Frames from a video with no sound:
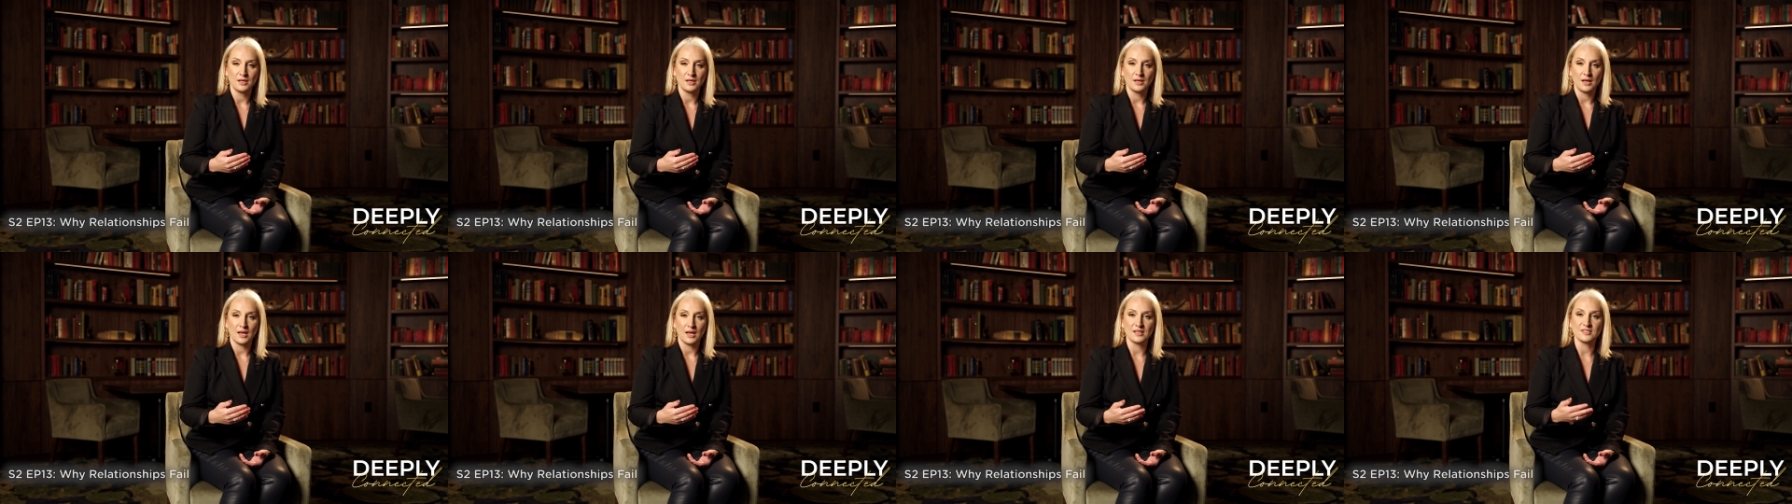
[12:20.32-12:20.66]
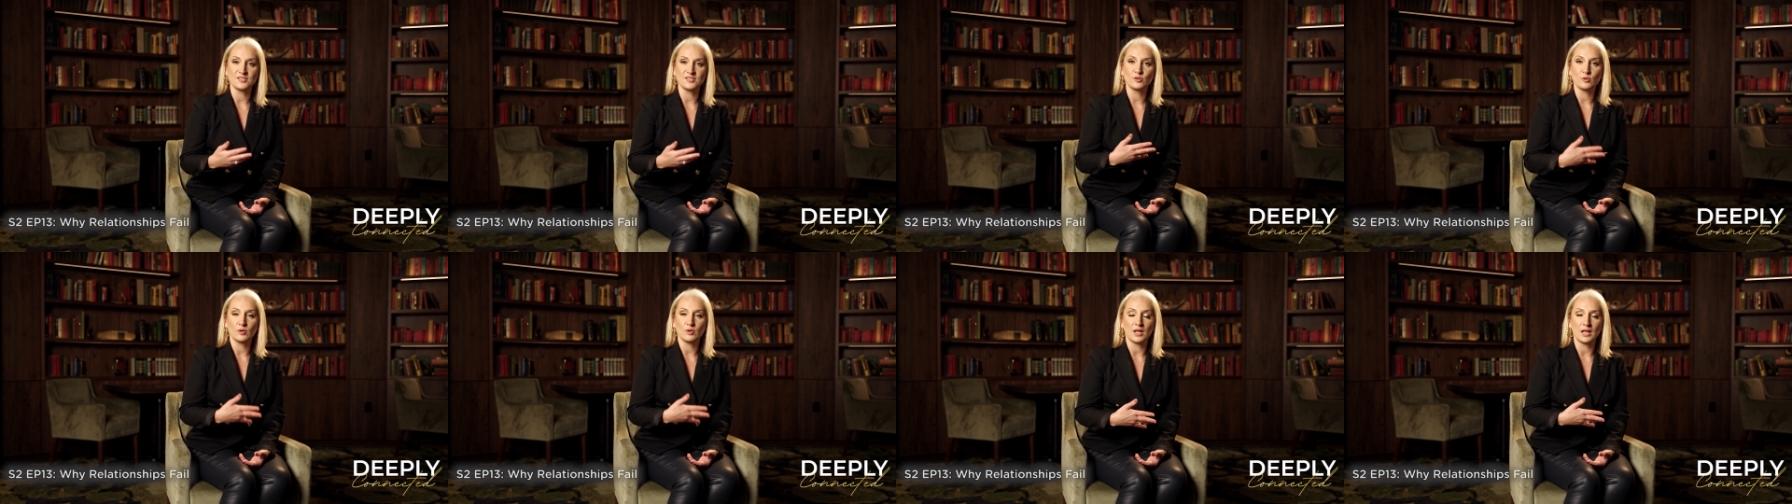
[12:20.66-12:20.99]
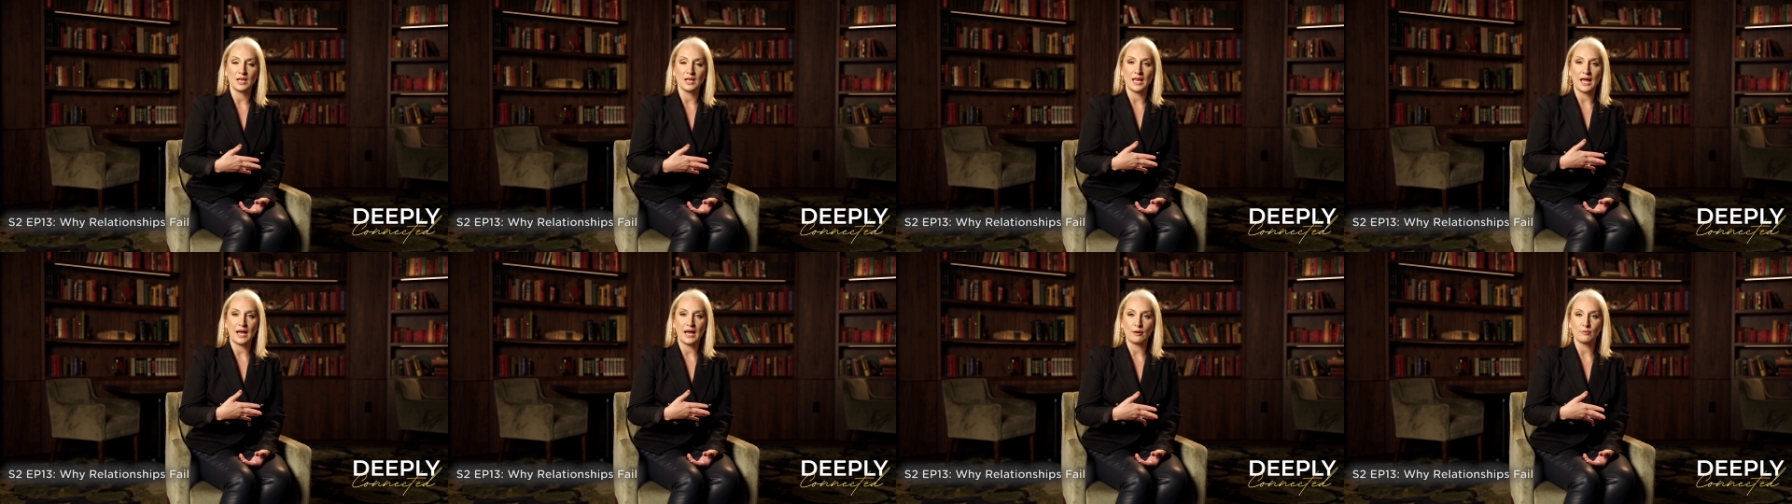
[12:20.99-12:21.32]
as you
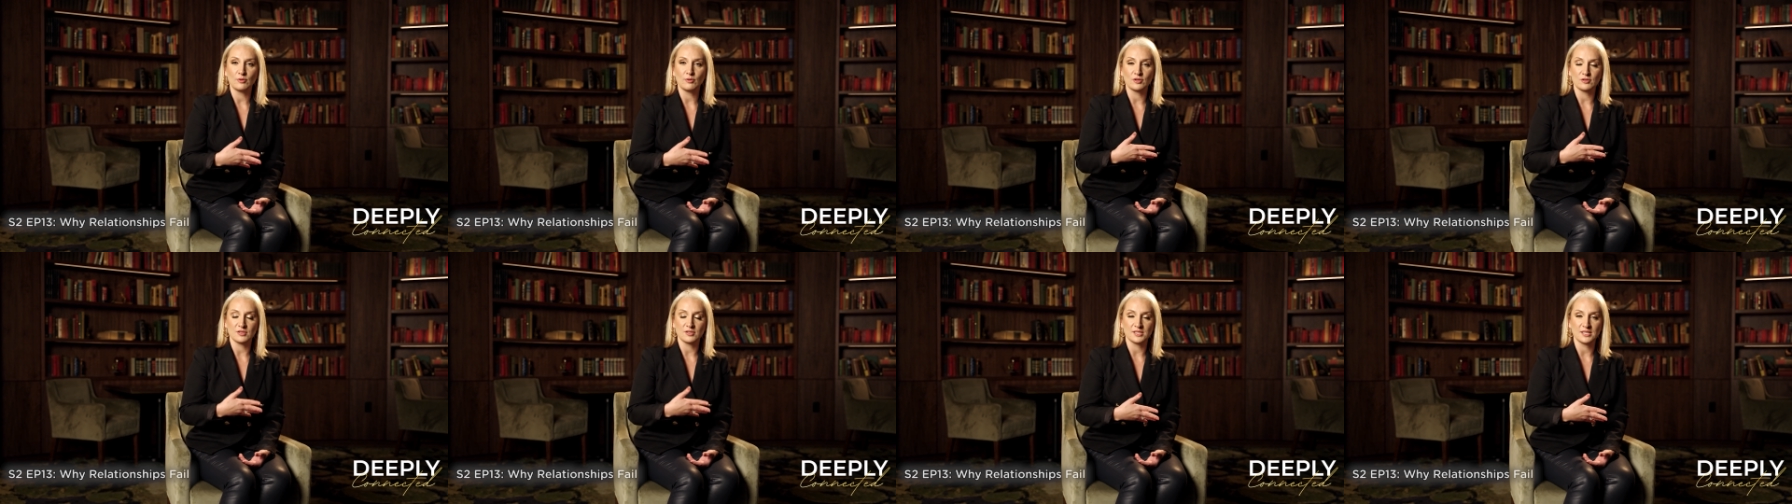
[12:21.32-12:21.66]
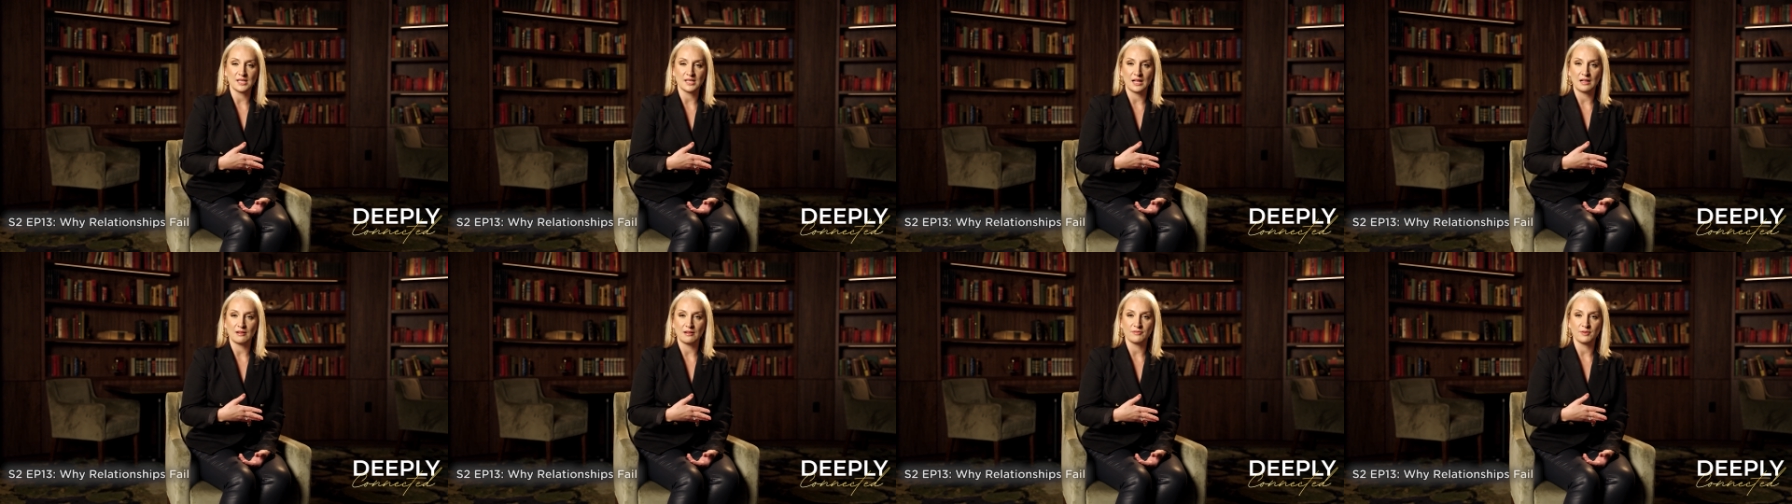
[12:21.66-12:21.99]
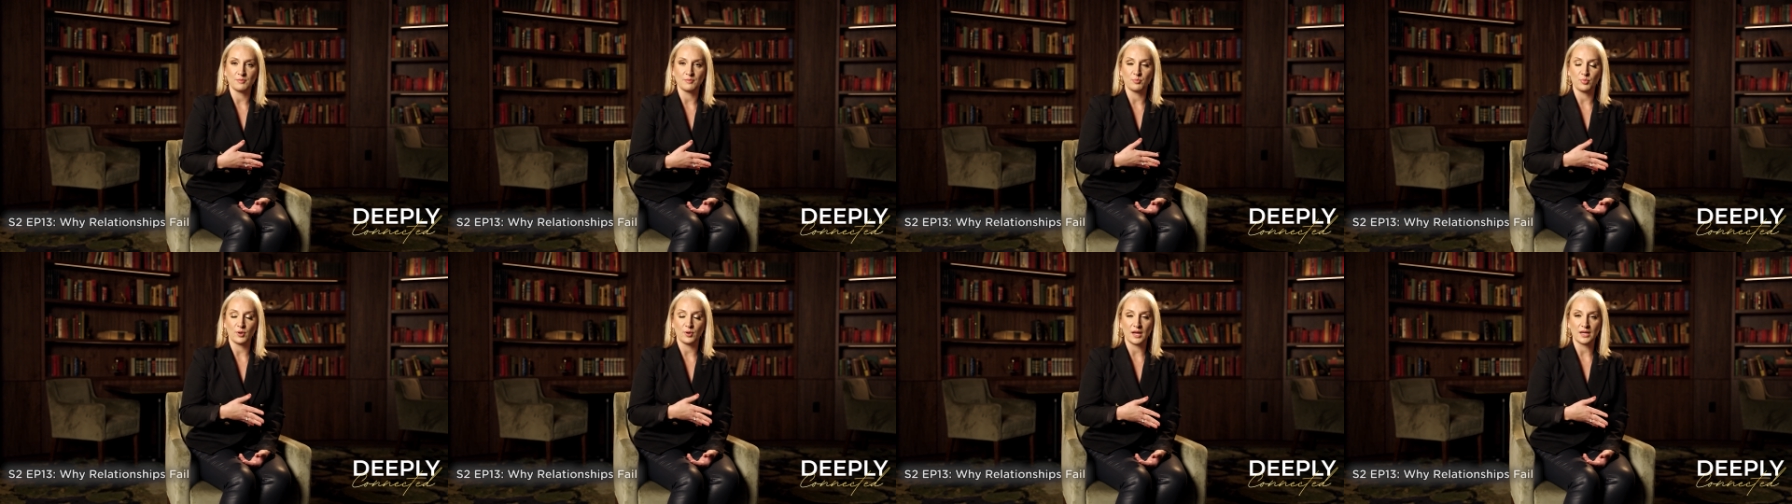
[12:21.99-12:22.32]
allow yourself
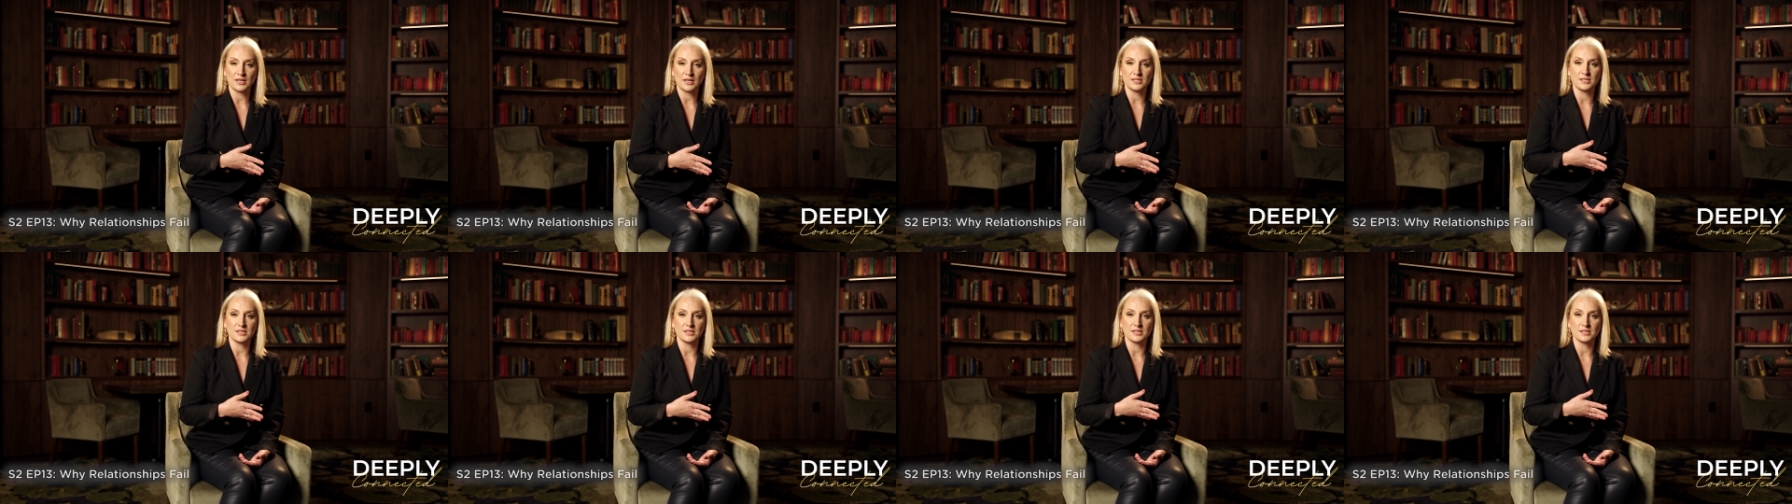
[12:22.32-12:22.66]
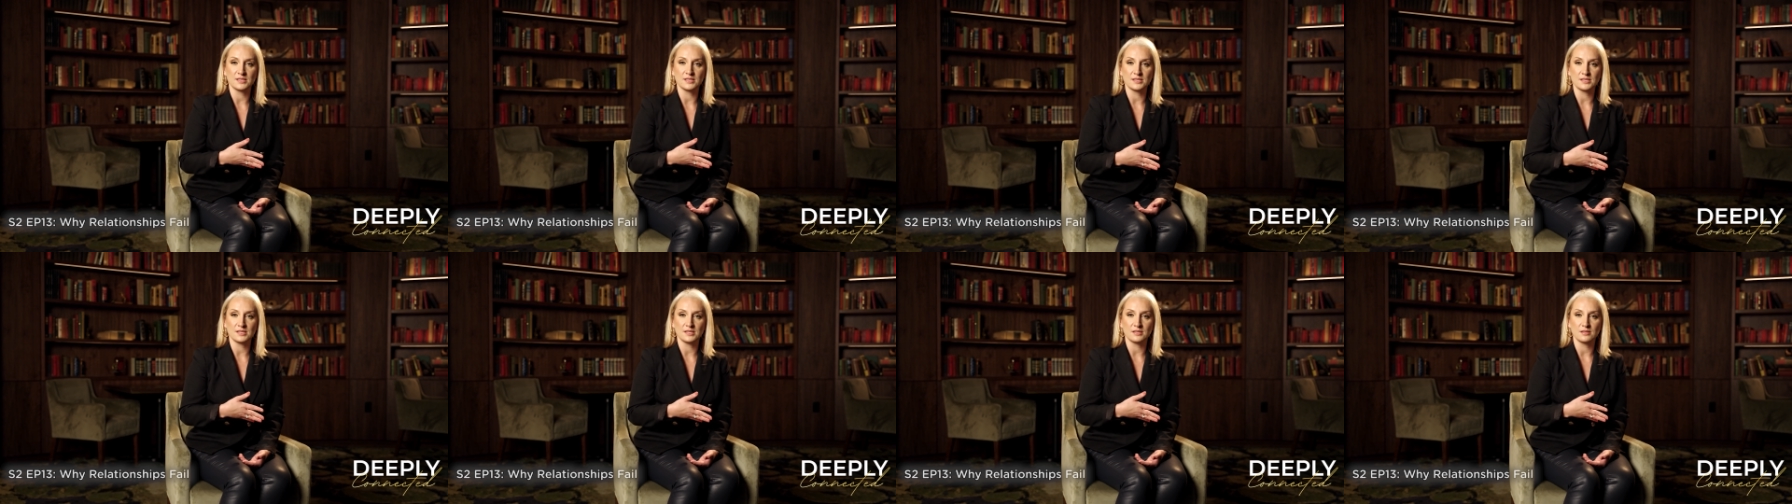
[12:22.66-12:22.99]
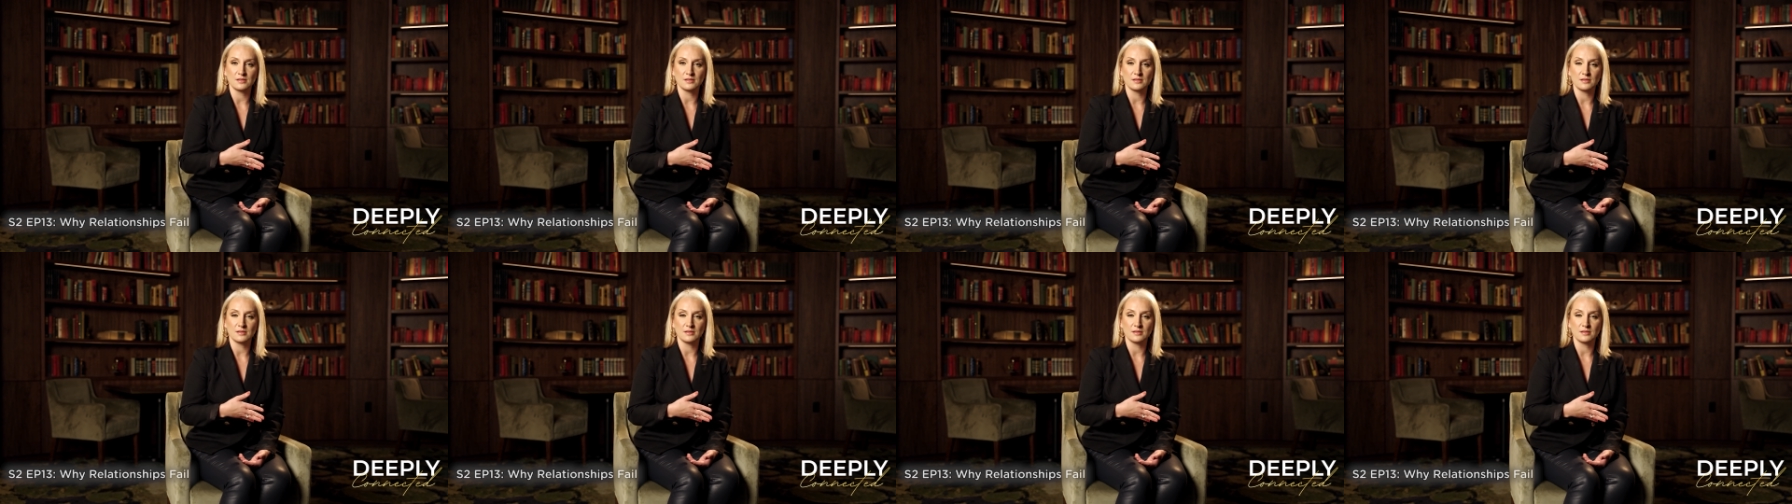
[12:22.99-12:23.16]
and practice